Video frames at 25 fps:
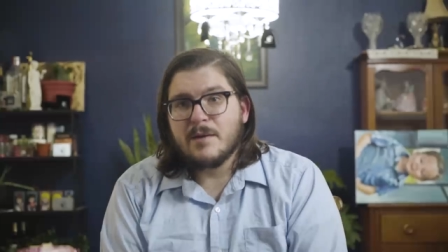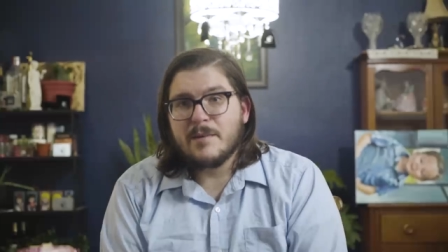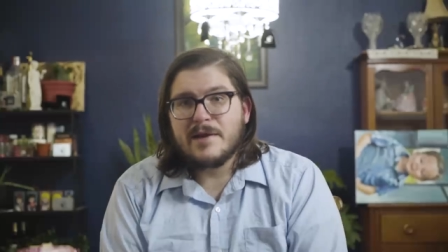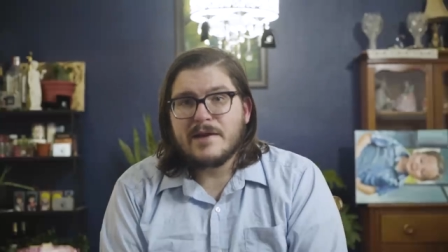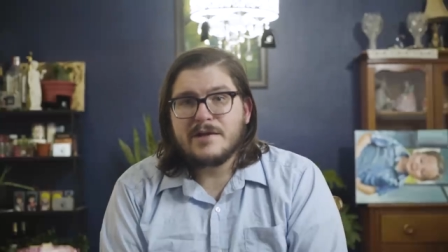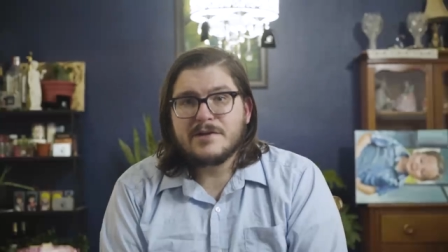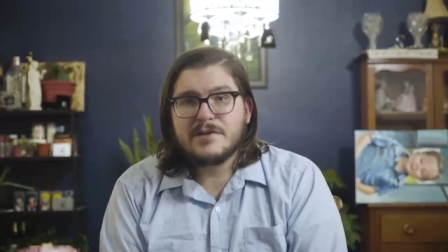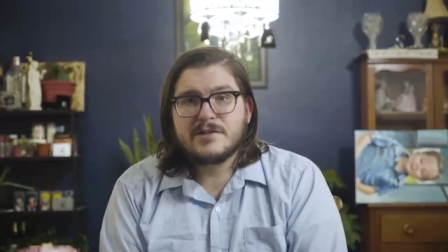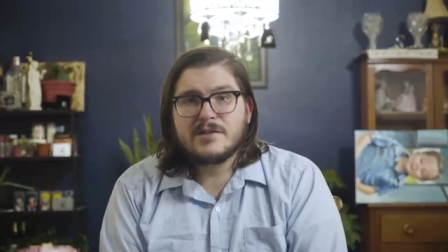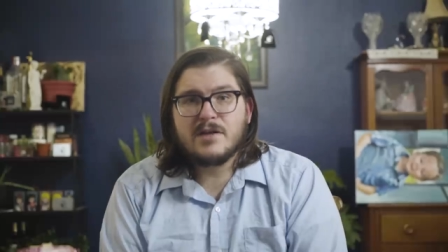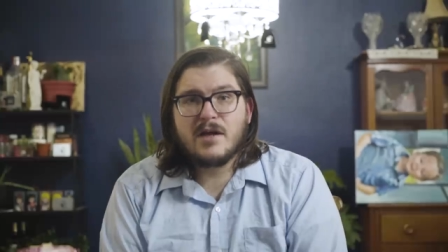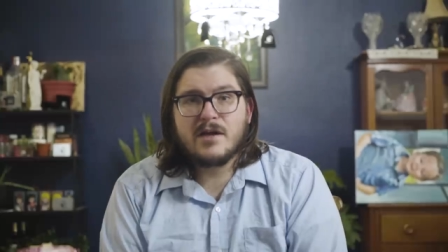Now we
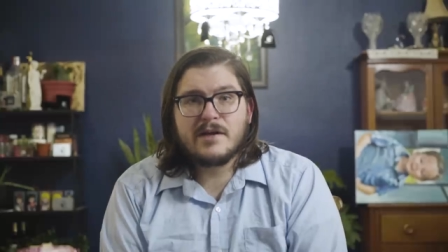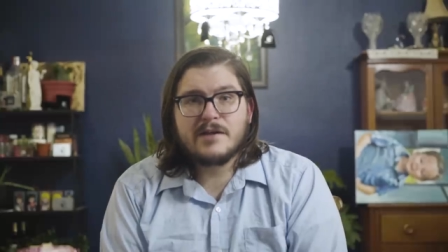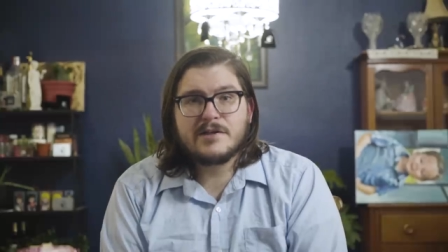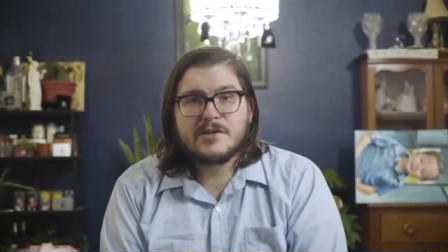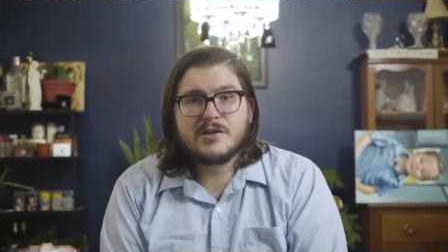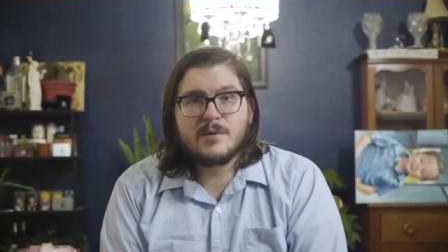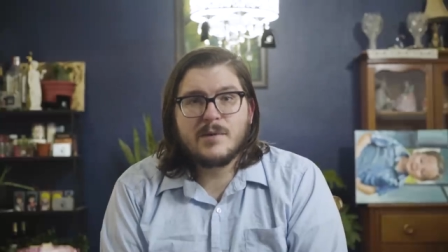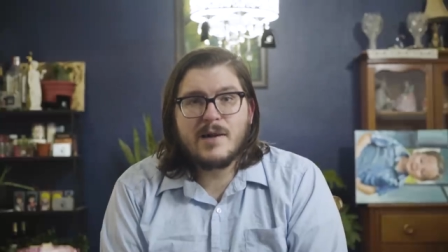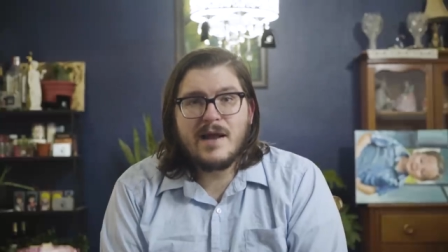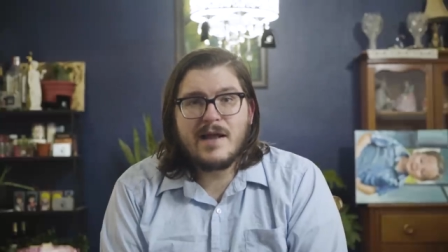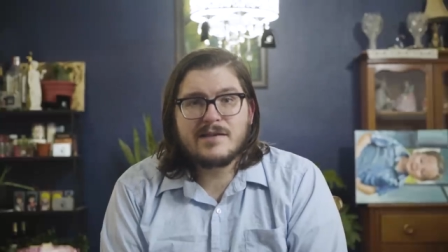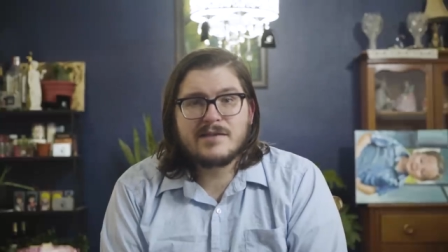ain't just talking
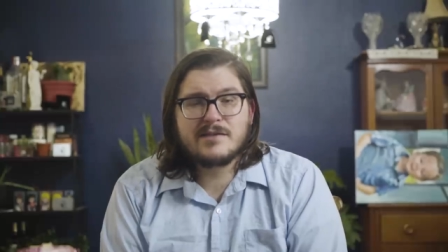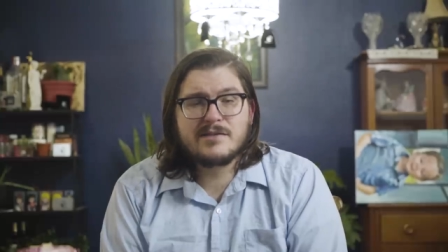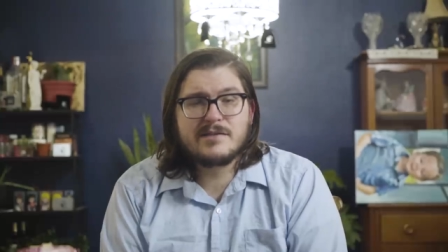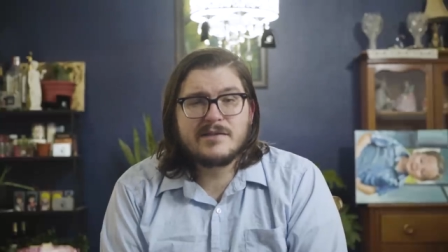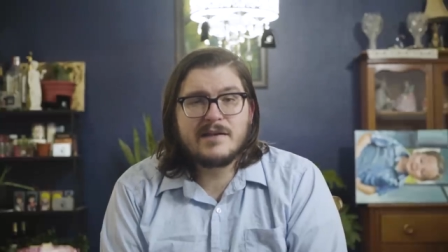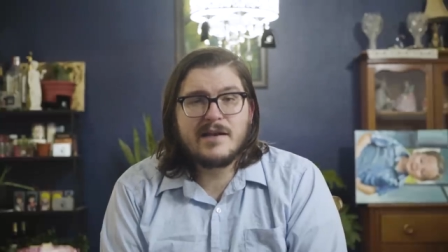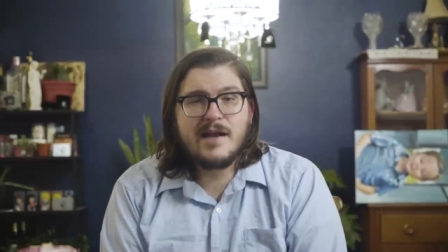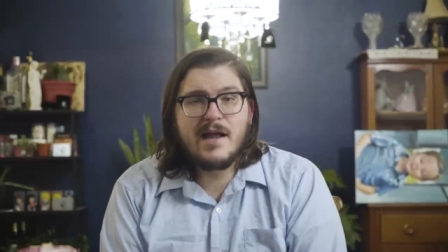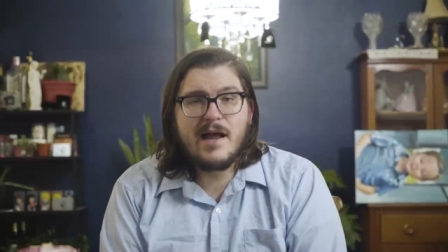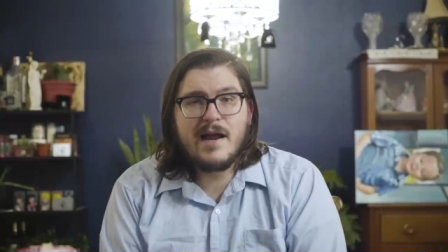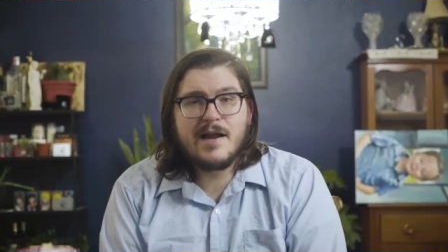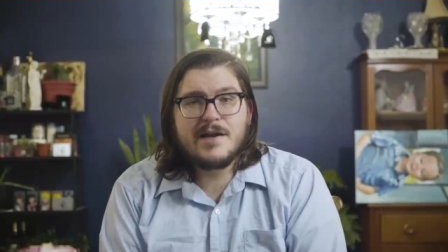Tarrasques
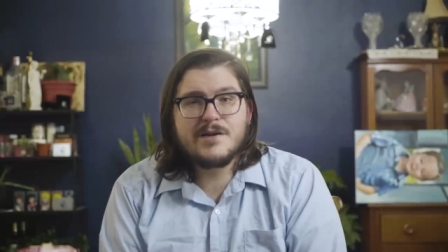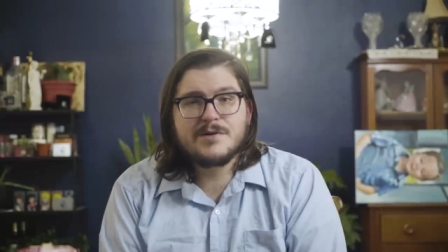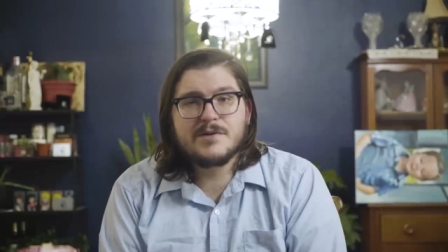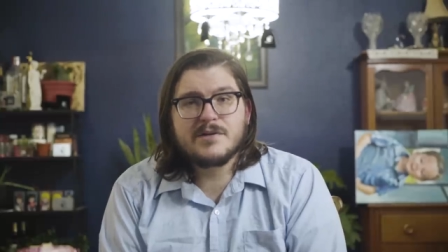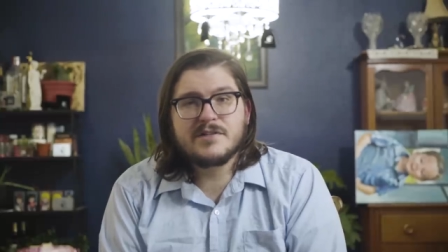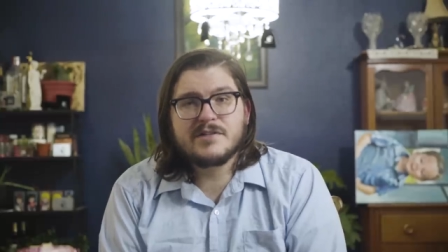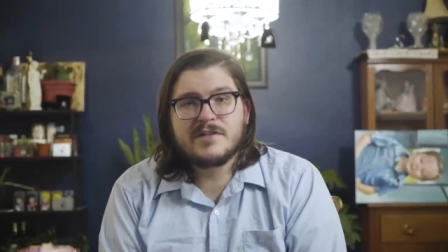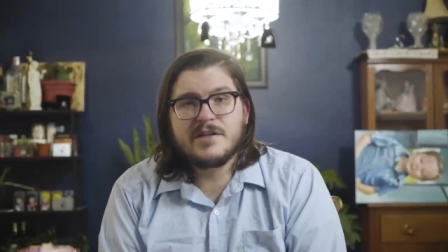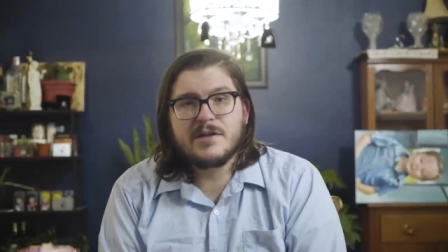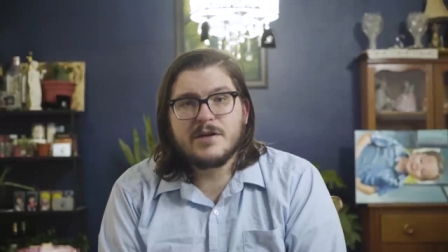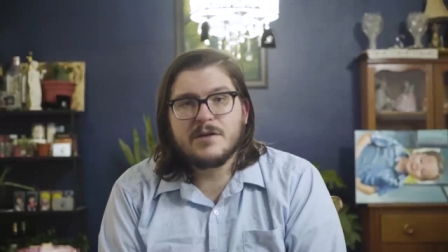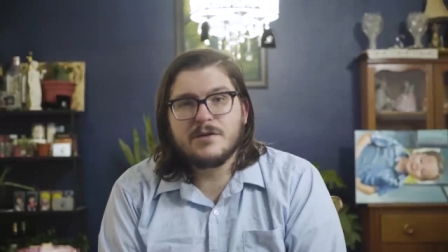and
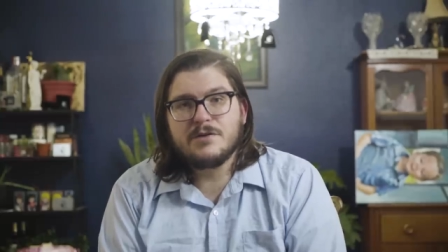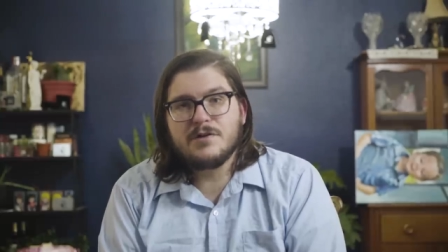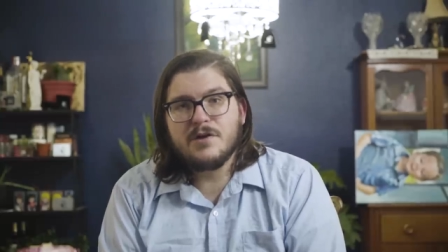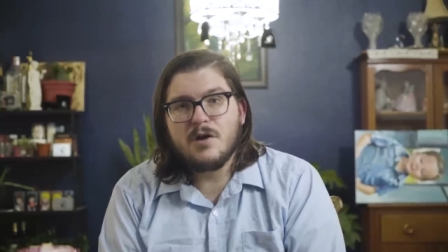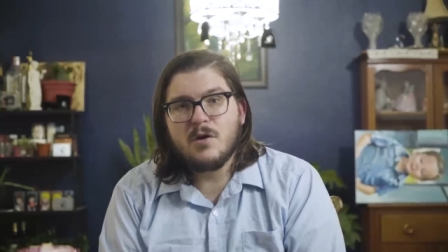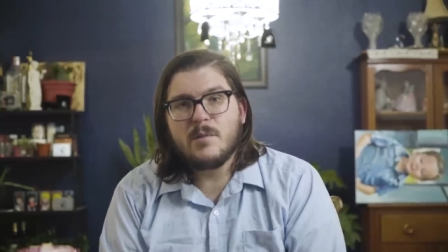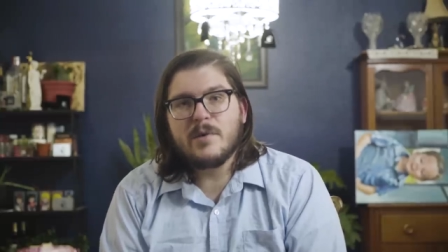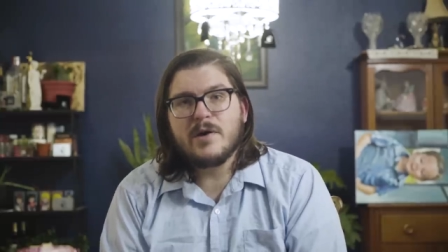Hydras here, no,